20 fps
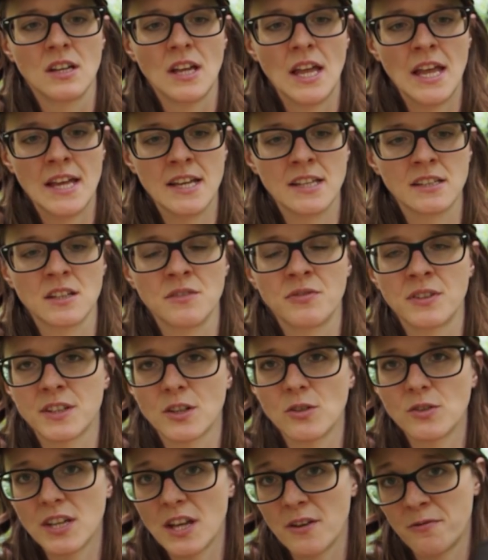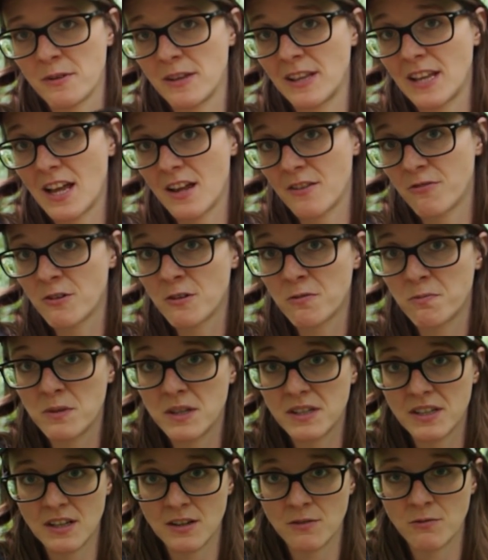And if I don't have my knife with me,
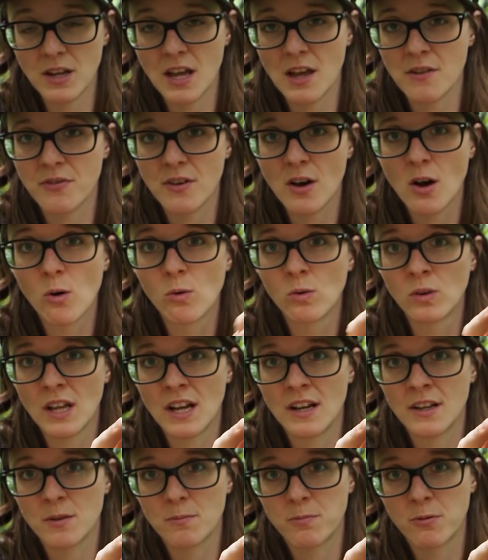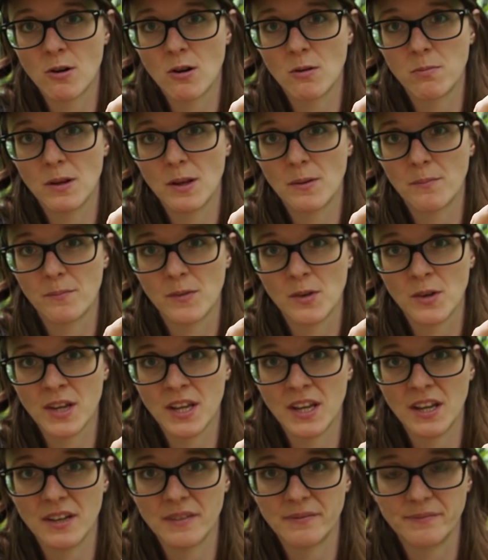then we have a whole other problem,
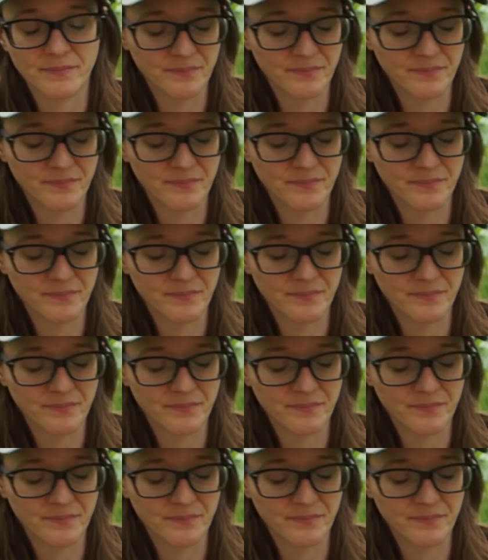okay?